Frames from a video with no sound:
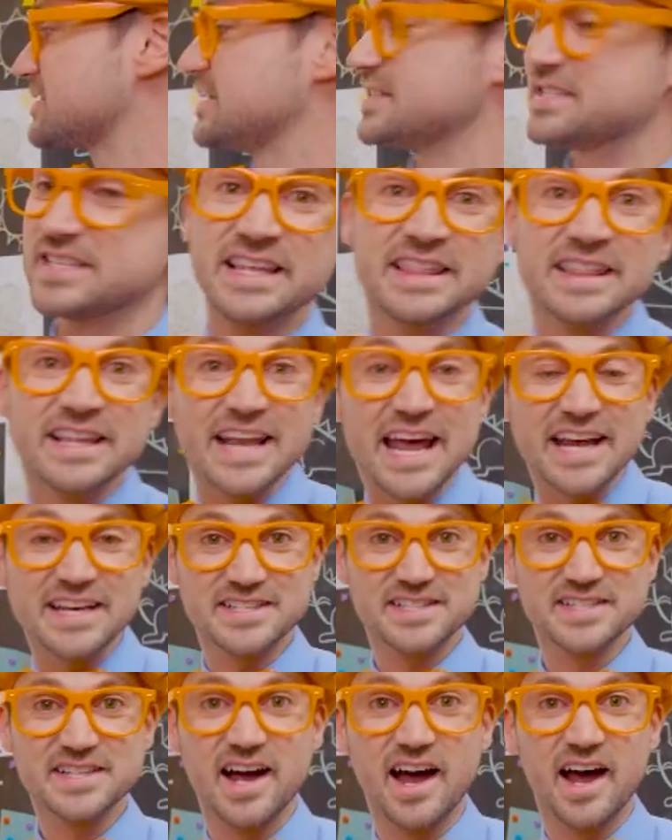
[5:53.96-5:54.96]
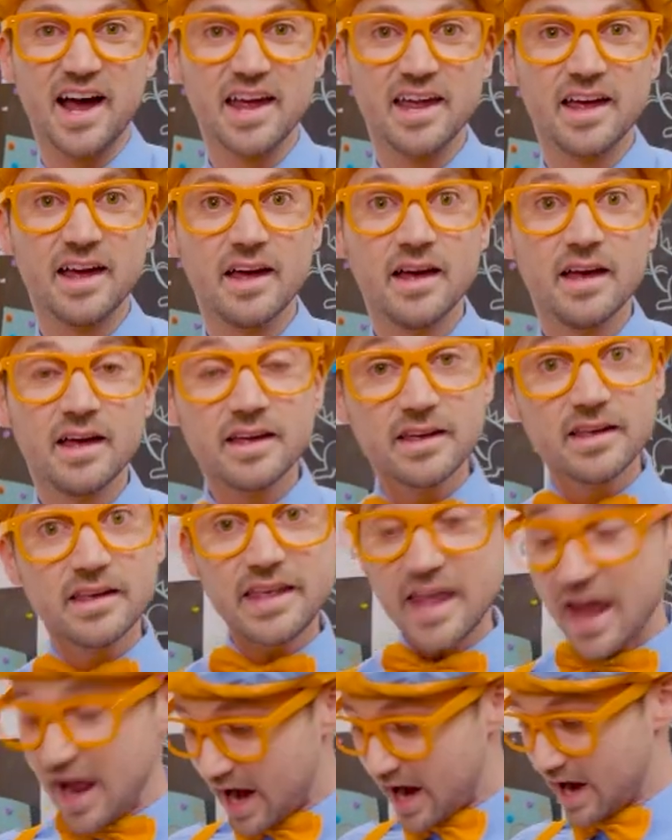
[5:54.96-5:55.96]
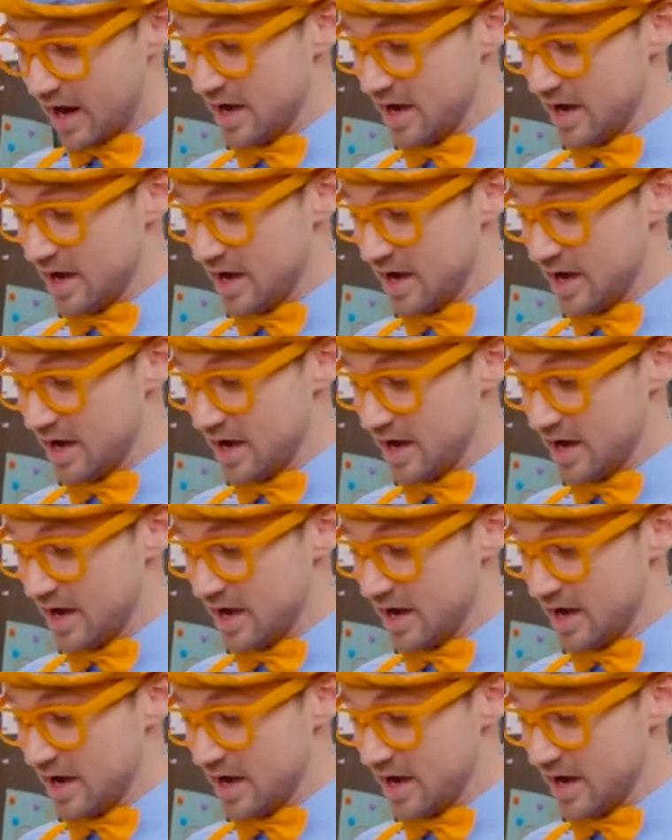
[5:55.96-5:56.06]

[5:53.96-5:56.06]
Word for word: is in the night sky? Yeah,